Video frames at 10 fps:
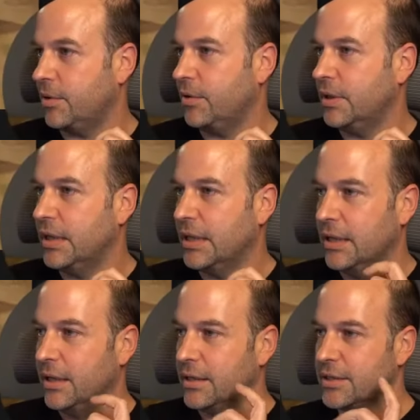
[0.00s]
on.
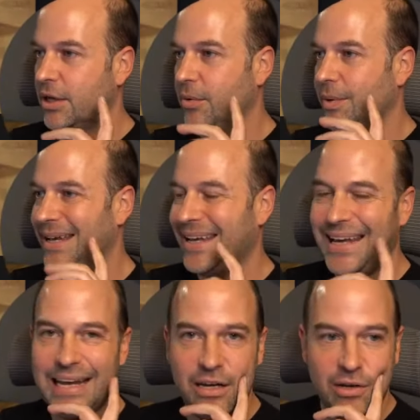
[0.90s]
So
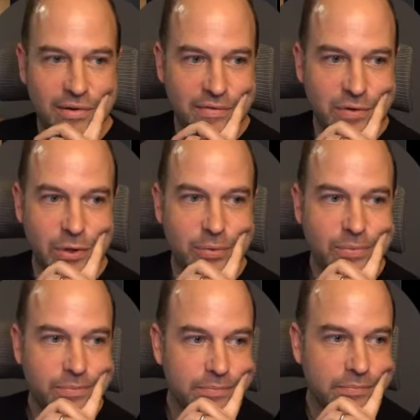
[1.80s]
in live
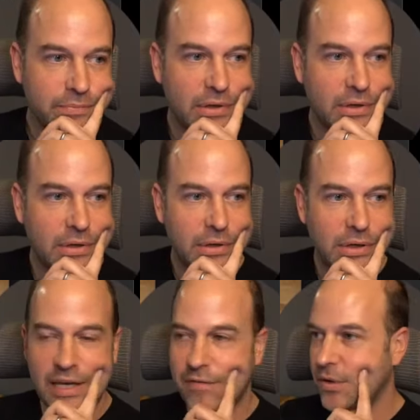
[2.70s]
view,
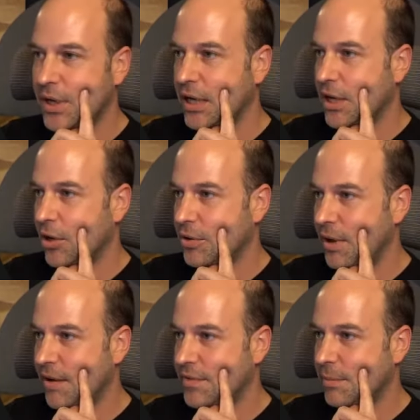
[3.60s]
if you didn't know, you
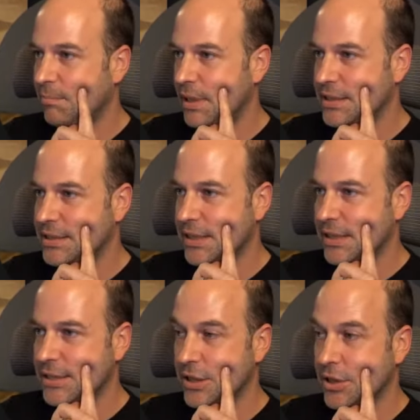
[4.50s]
have the
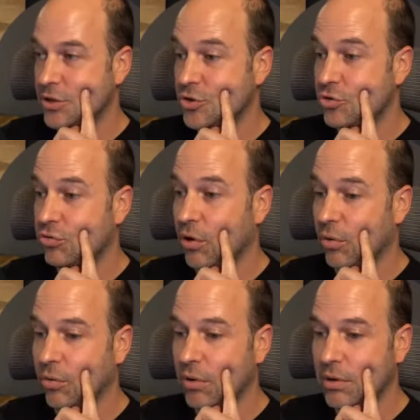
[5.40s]
ability to
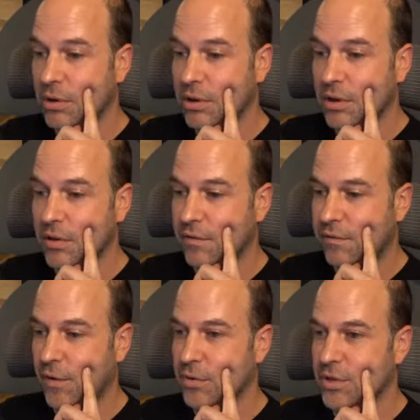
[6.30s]
control the
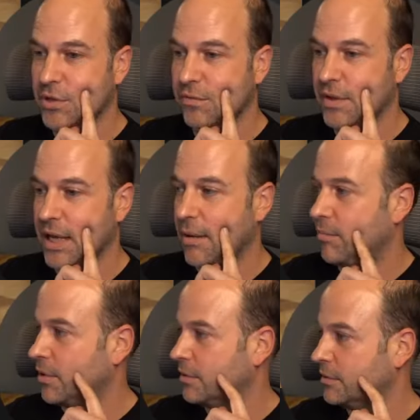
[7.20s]
focus of the
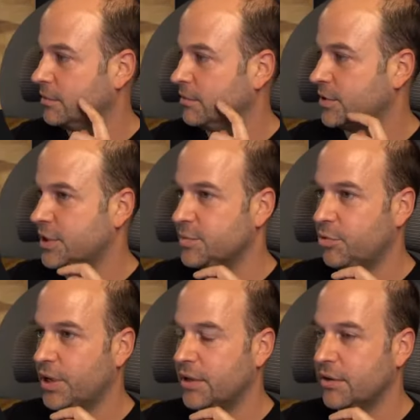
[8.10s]
camera, which is
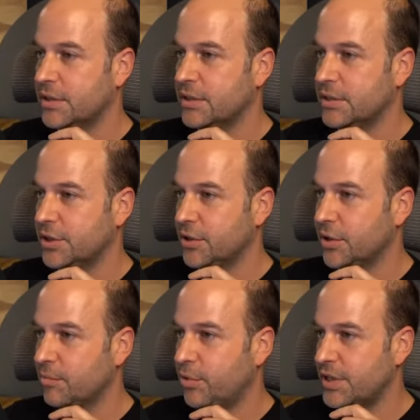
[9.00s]
pretty nice. So you
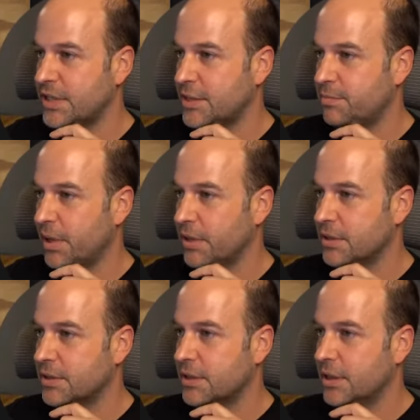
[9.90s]
can press these
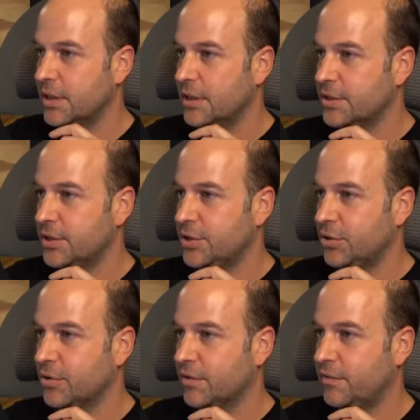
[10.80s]
buttons to
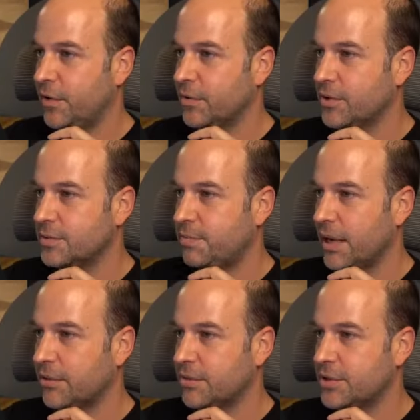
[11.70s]
jog the focus
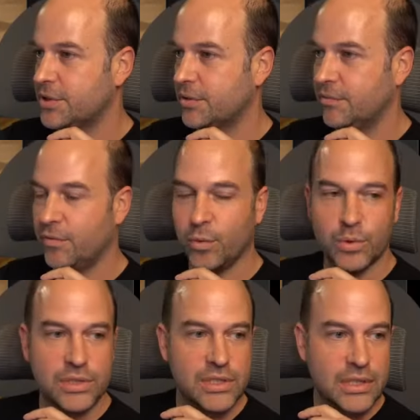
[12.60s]
backwards and
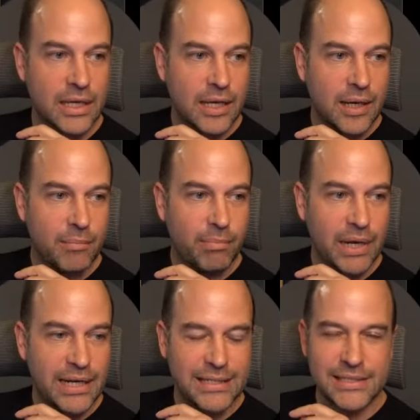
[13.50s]
forwards.
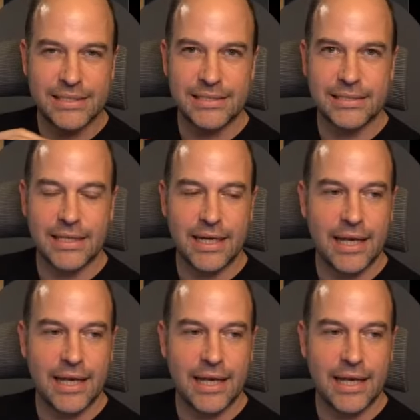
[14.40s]
But it's